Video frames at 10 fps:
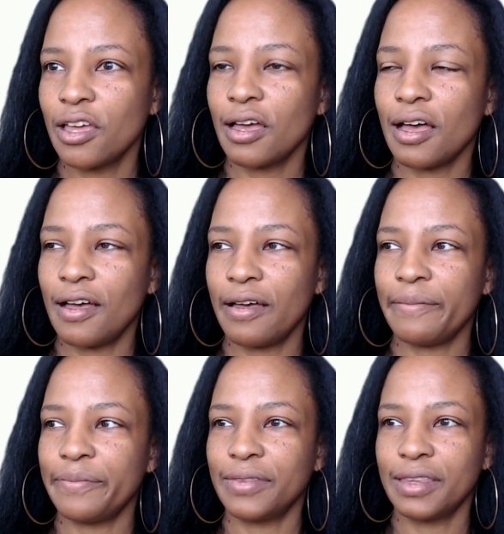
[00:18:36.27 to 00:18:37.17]

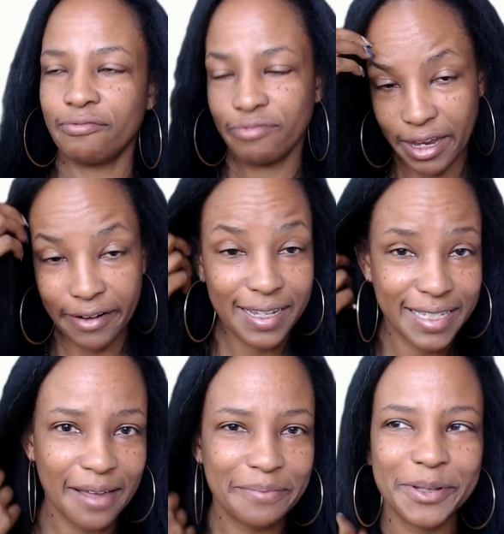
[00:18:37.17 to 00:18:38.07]
their
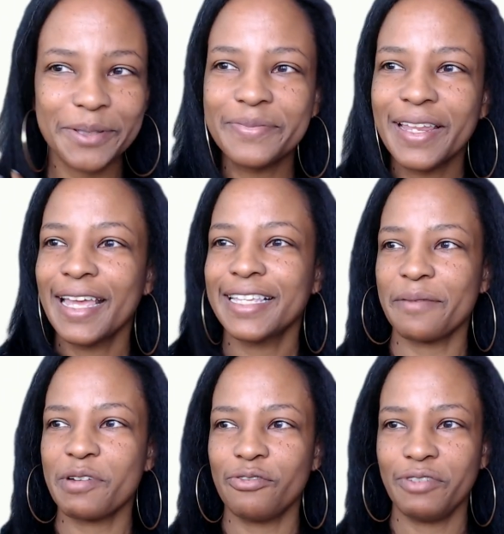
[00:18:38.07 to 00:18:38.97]
example. So I'm
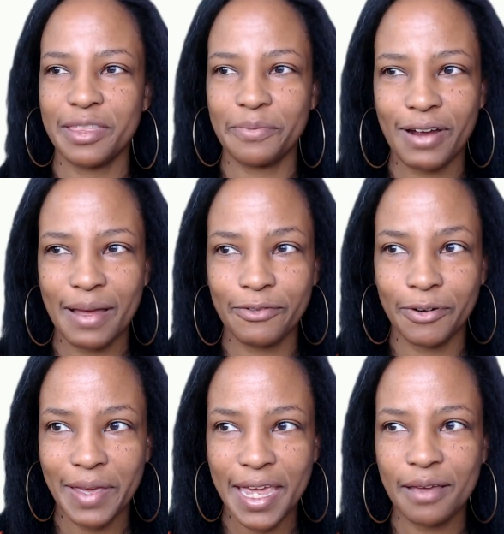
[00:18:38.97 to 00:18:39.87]
going to read the prompt
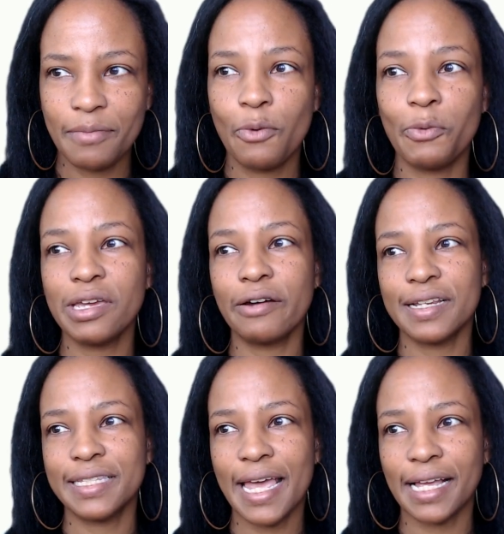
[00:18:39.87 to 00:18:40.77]
verbatim. We are a
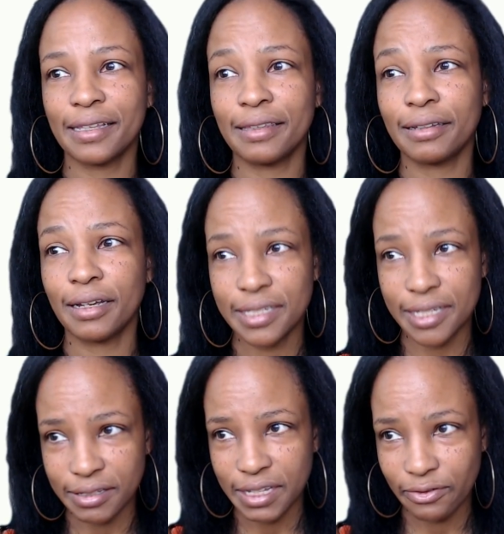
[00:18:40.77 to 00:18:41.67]
tech
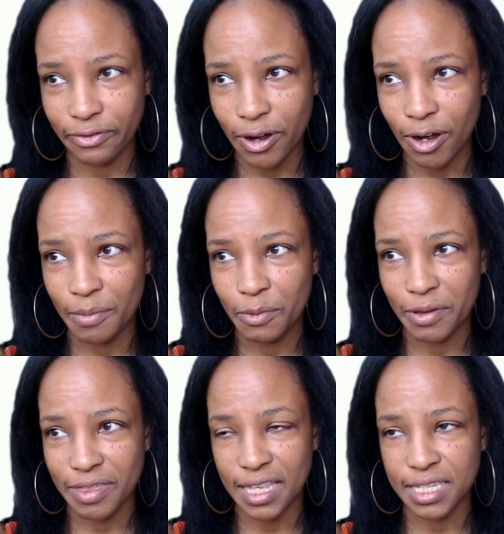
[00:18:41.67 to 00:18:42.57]
consulting firm
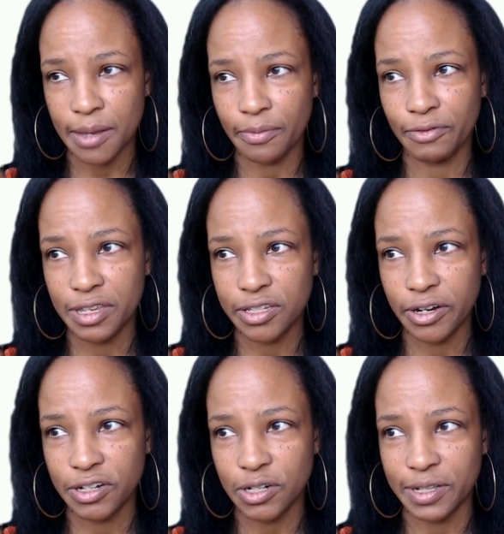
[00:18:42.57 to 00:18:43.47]
with in-depth
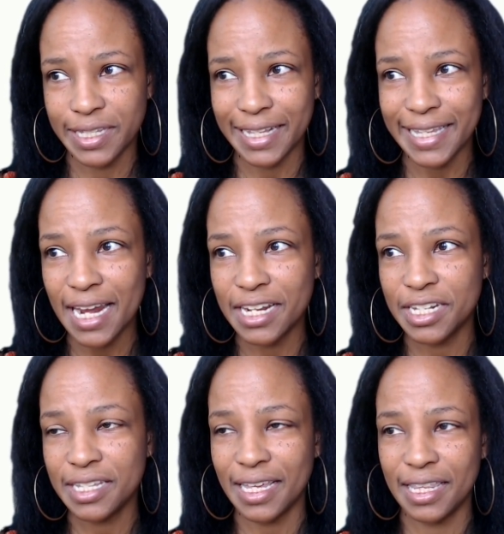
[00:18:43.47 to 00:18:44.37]
research on
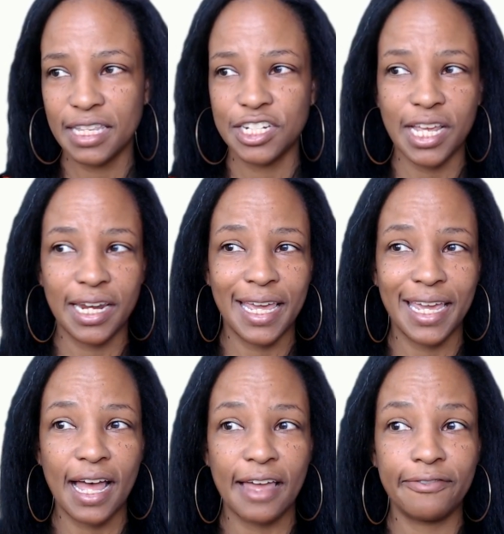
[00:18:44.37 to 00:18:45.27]
technologies in the Gen
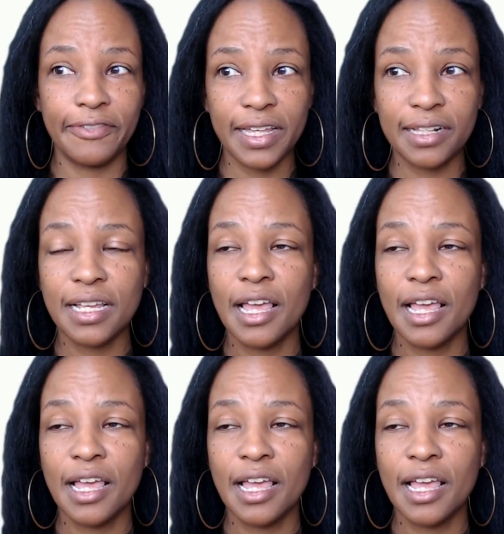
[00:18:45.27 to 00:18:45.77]
AI field.